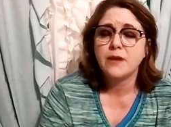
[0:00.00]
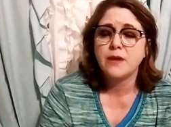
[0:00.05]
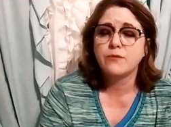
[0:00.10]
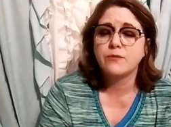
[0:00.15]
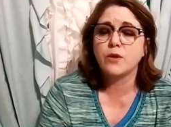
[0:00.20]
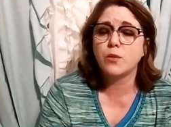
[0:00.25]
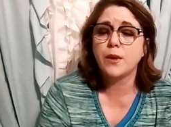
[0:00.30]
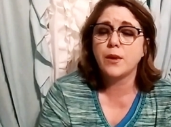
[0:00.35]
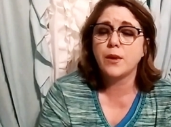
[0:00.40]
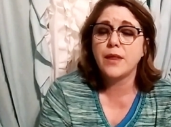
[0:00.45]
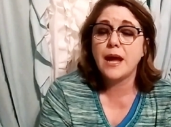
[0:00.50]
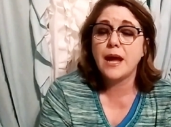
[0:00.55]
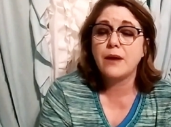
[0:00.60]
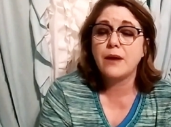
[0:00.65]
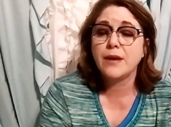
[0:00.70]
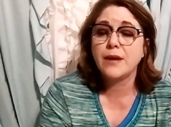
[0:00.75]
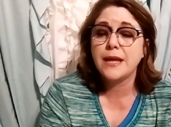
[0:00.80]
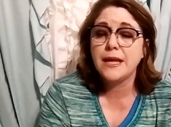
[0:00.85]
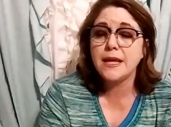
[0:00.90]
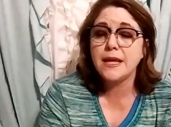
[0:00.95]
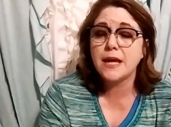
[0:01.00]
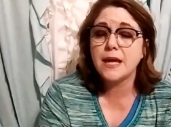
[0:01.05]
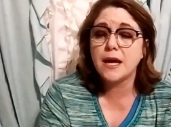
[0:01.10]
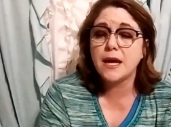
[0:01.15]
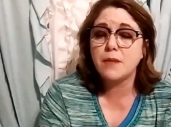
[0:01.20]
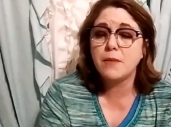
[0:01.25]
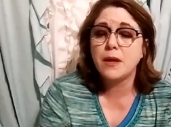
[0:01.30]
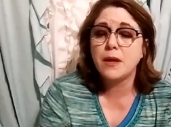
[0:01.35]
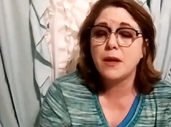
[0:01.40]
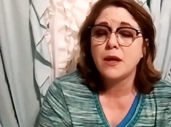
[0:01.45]
For without
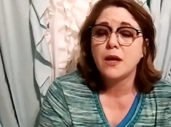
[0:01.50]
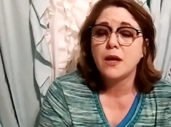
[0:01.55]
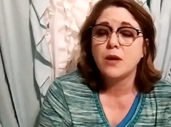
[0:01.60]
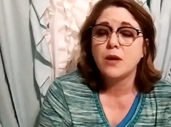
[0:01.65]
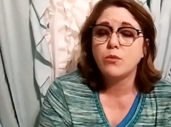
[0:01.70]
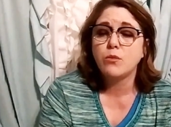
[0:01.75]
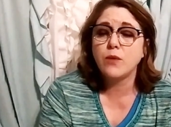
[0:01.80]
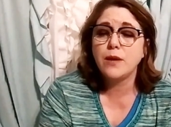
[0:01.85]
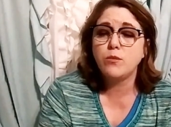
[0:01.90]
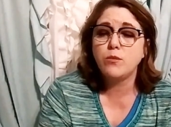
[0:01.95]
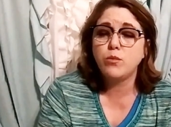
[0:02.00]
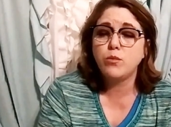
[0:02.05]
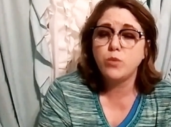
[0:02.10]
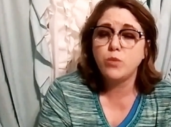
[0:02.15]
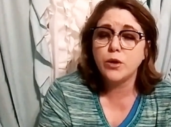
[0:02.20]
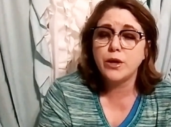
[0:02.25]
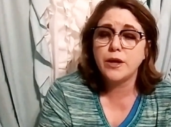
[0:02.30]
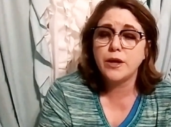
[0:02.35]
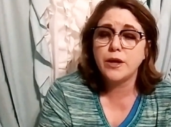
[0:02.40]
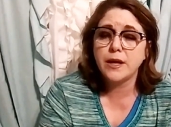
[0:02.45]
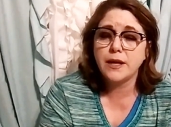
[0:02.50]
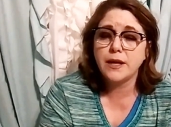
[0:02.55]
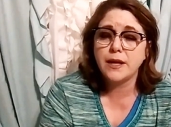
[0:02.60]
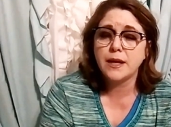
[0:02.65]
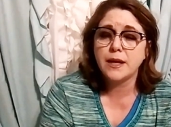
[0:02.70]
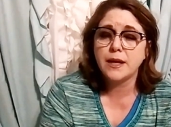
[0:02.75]
Him, we would